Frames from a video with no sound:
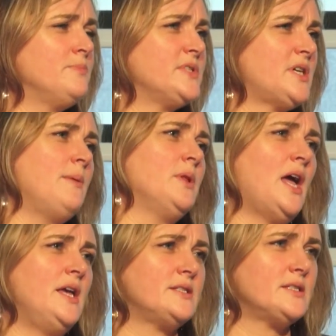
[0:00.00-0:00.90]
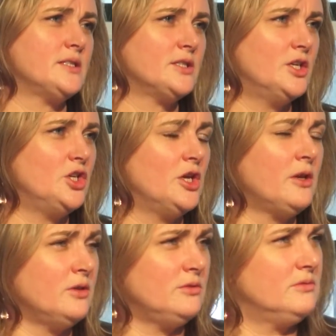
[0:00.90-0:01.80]
Table 8, can you
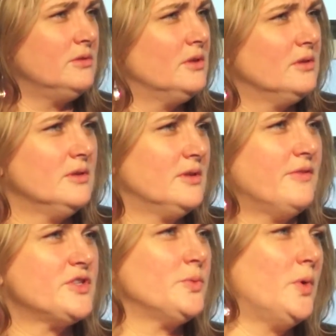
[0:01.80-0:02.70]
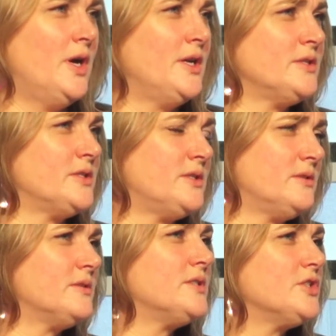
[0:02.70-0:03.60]
give us a word
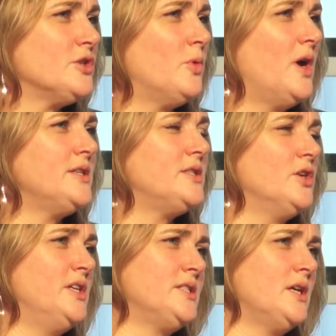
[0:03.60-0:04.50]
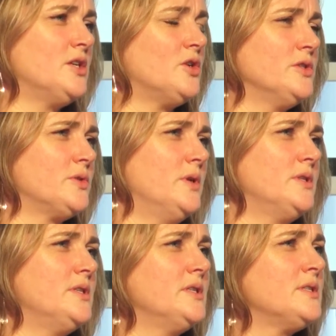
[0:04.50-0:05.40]
to summarise the unintended
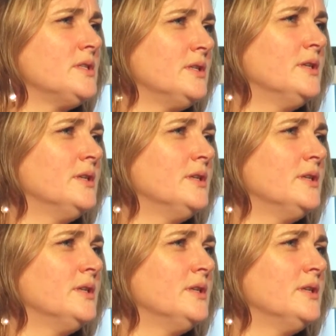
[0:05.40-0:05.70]
consequences?